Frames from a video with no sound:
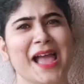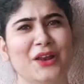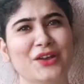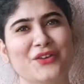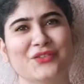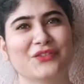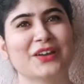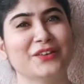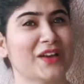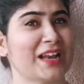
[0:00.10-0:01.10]
Hello
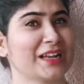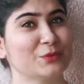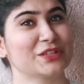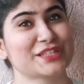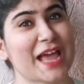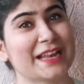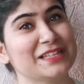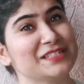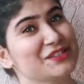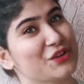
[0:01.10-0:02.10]
everyone, welcome to the
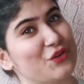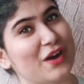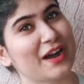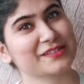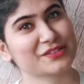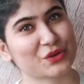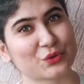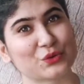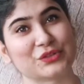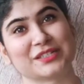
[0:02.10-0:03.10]
channel. So far
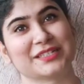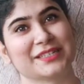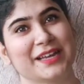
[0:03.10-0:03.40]
so good.